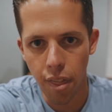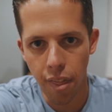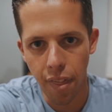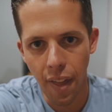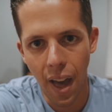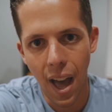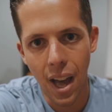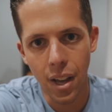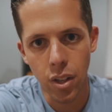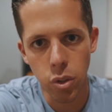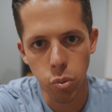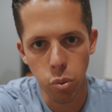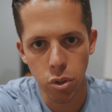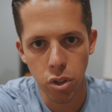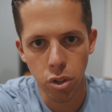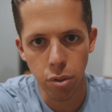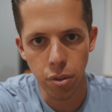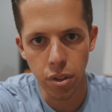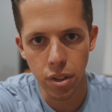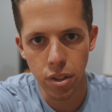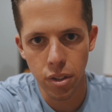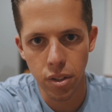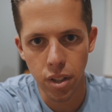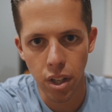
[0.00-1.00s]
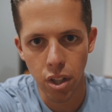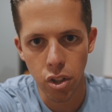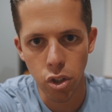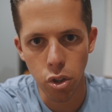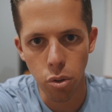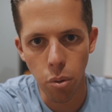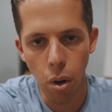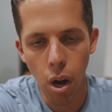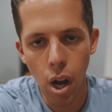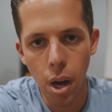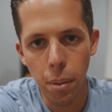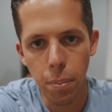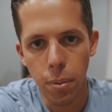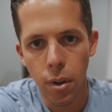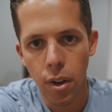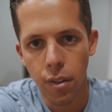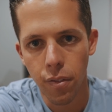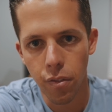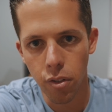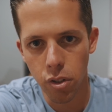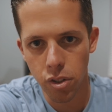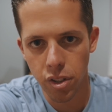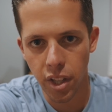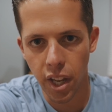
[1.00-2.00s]
That is what's going to set you
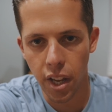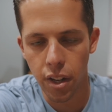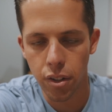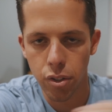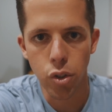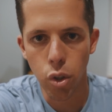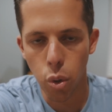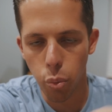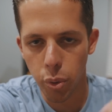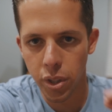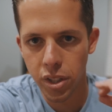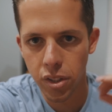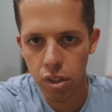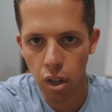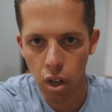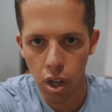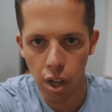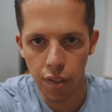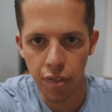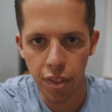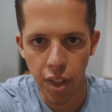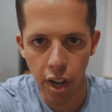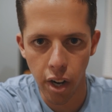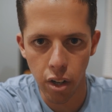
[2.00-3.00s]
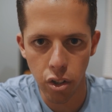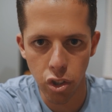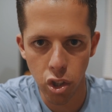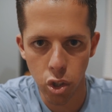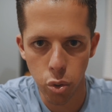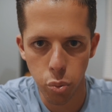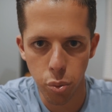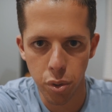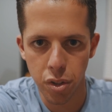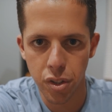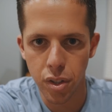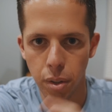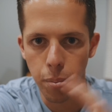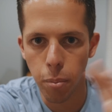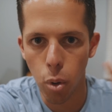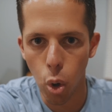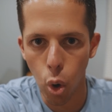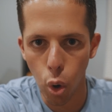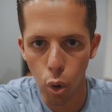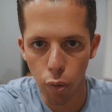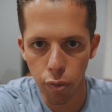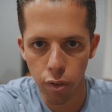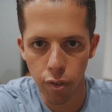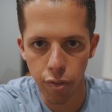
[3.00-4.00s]
up for scale. So we start off there just with some
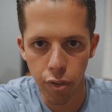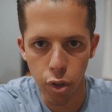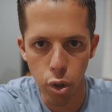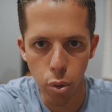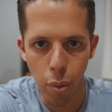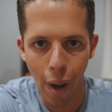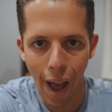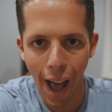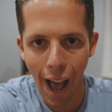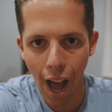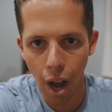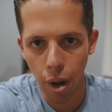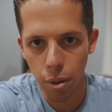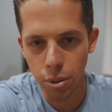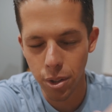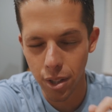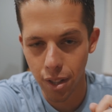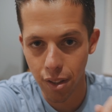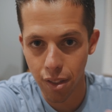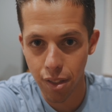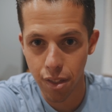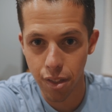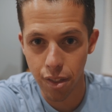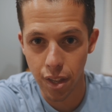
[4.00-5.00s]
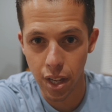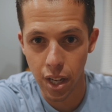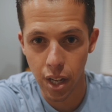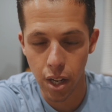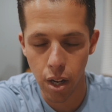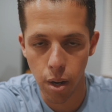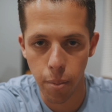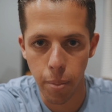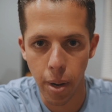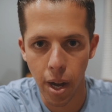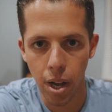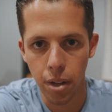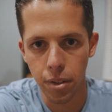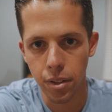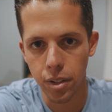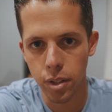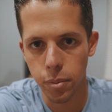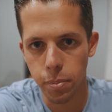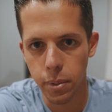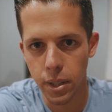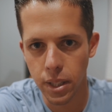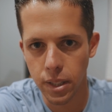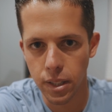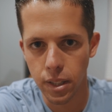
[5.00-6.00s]
overview how to think about this
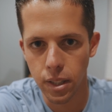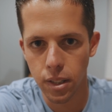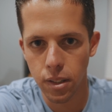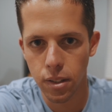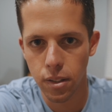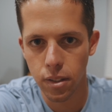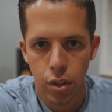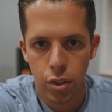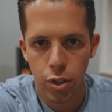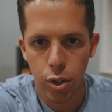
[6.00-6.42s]
business.